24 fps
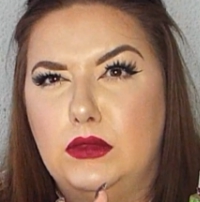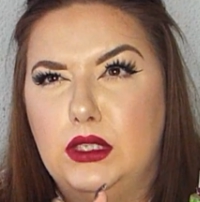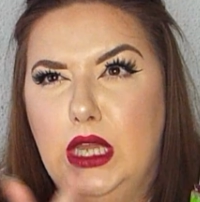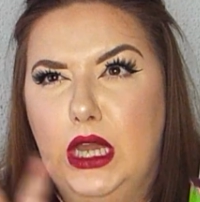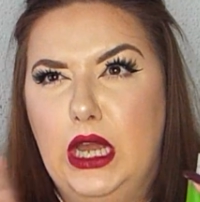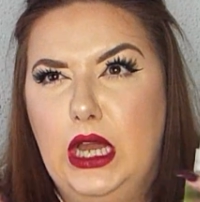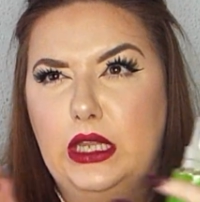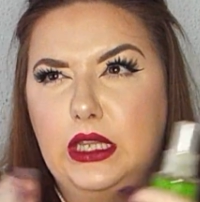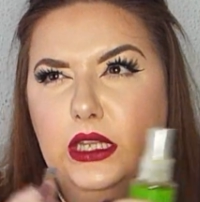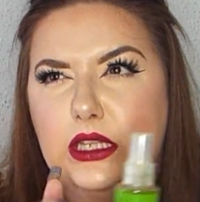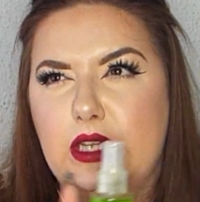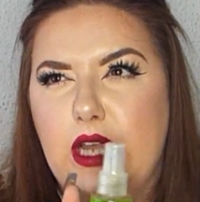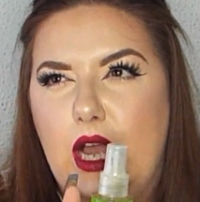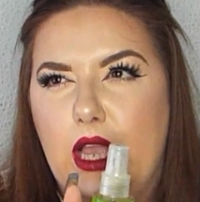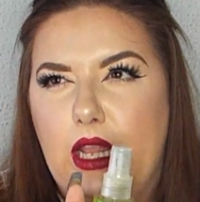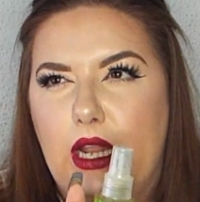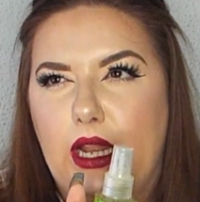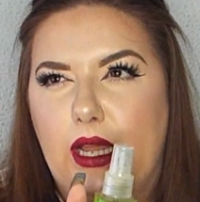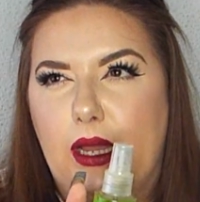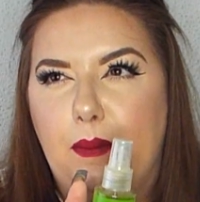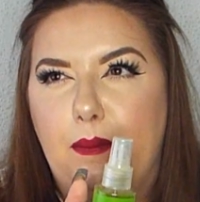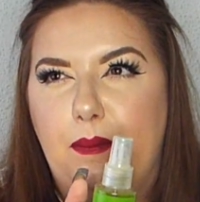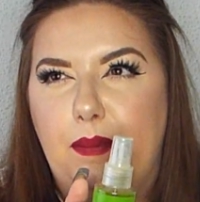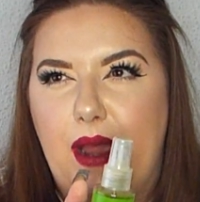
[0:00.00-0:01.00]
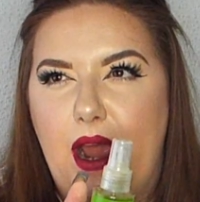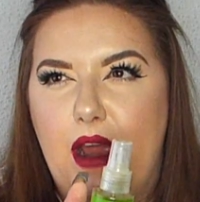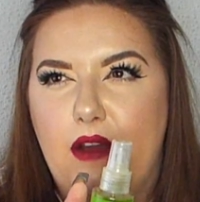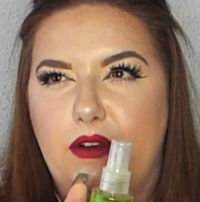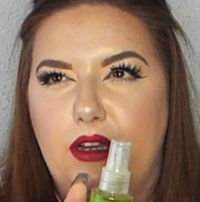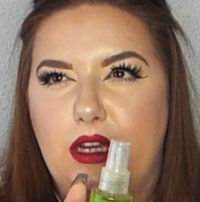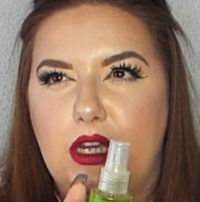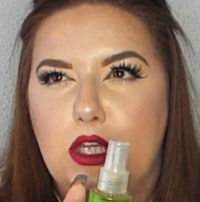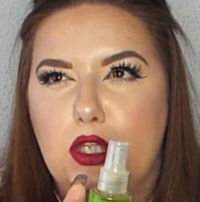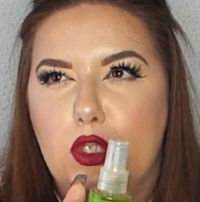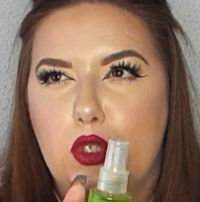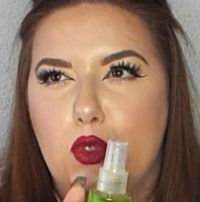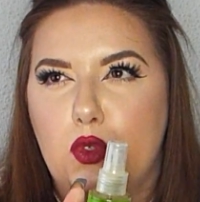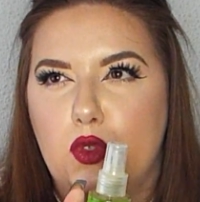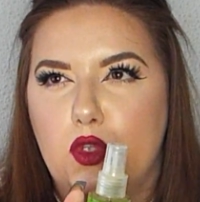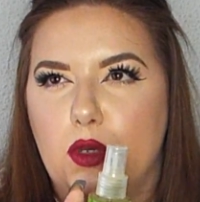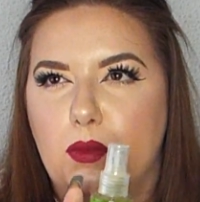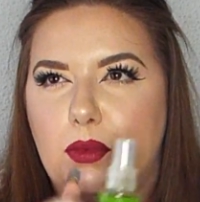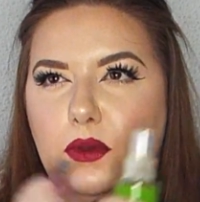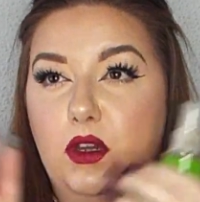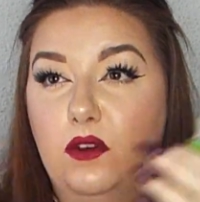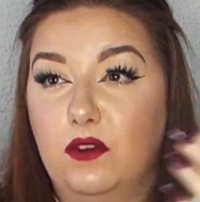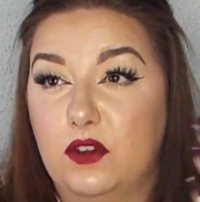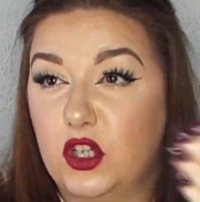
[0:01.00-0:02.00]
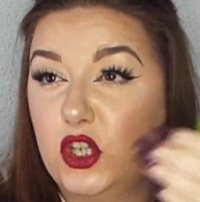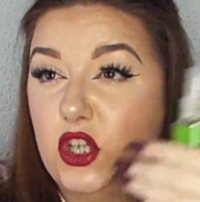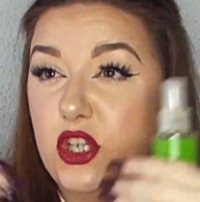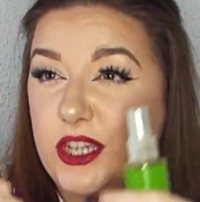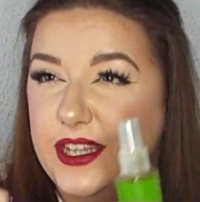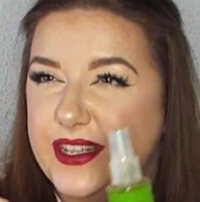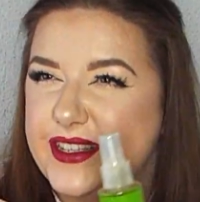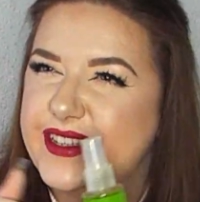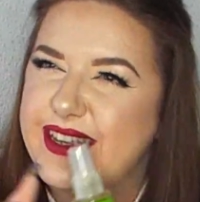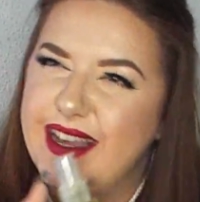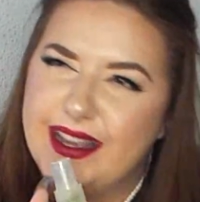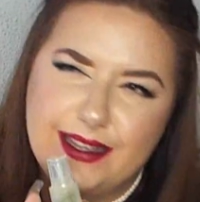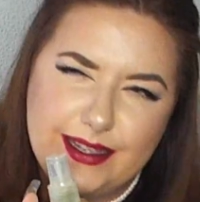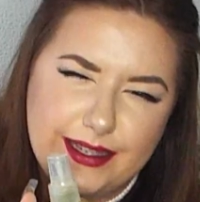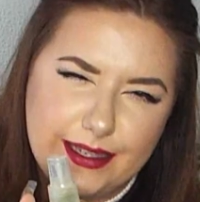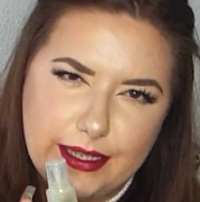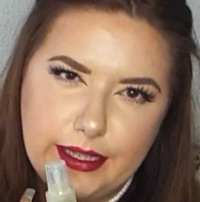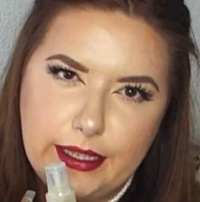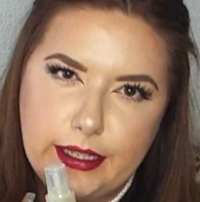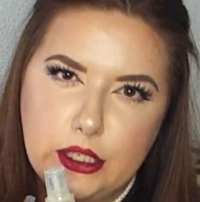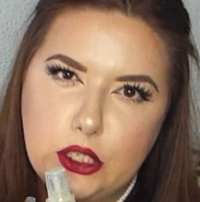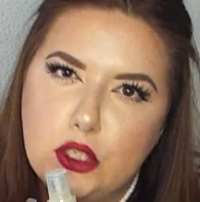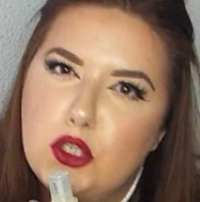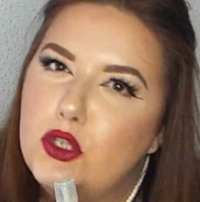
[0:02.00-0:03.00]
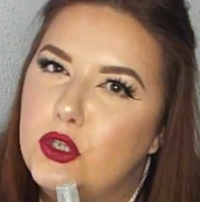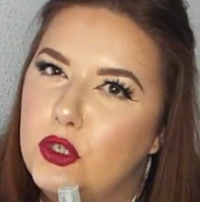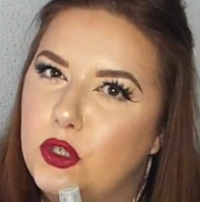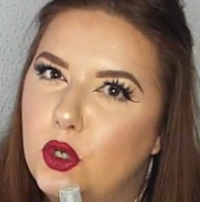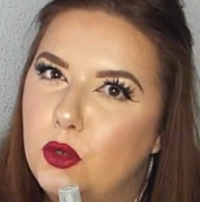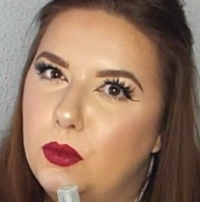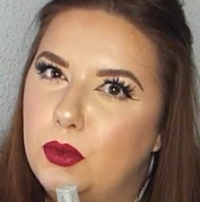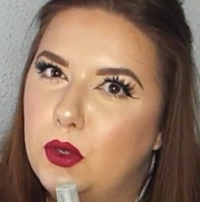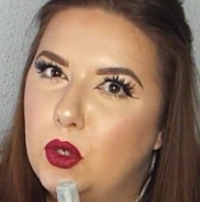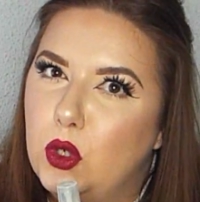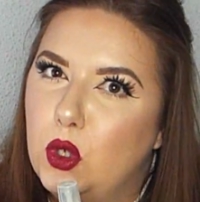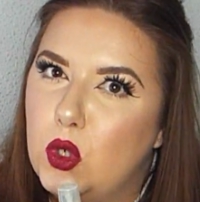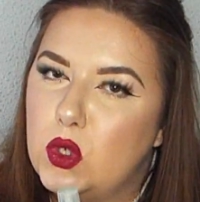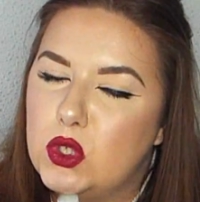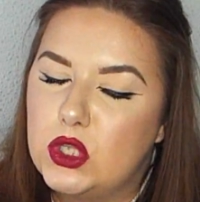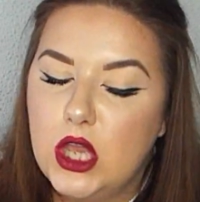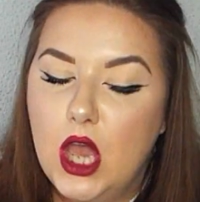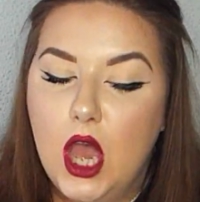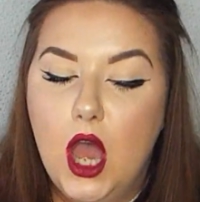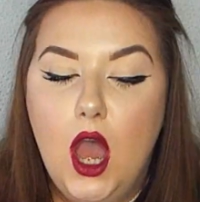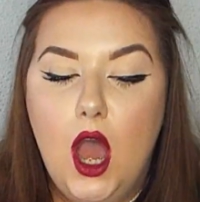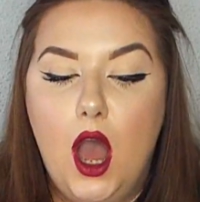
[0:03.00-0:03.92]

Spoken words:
and it's kind of like a barrier to stop other shit getting into your pores.